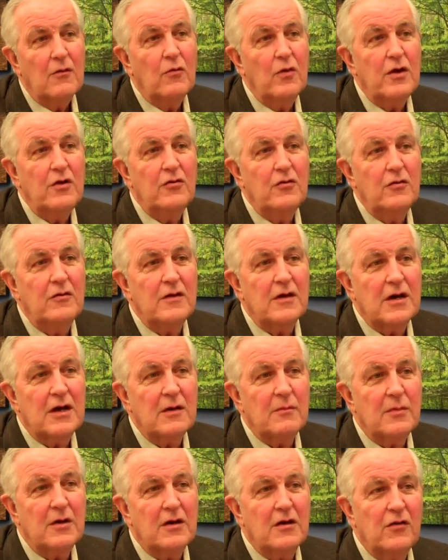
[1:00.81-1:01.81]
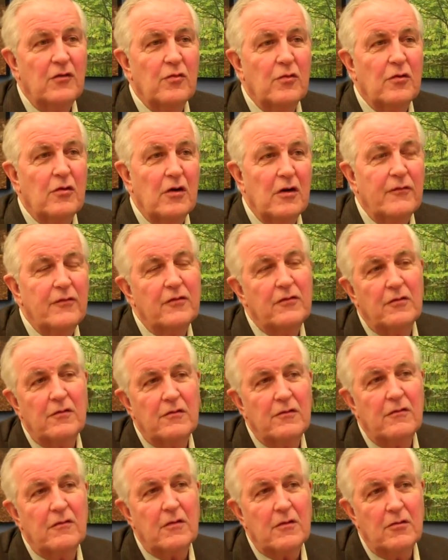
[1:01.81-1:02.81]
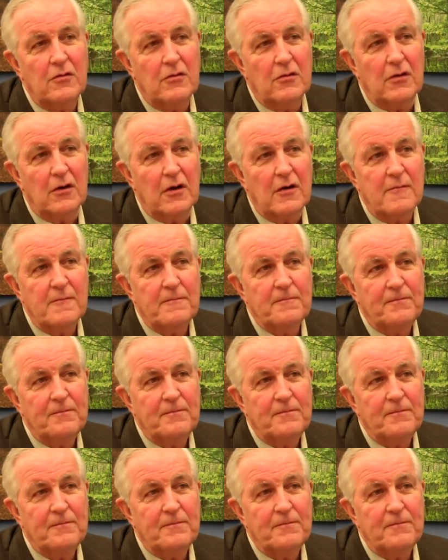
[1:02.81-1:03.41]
We do that because we're officers of the court.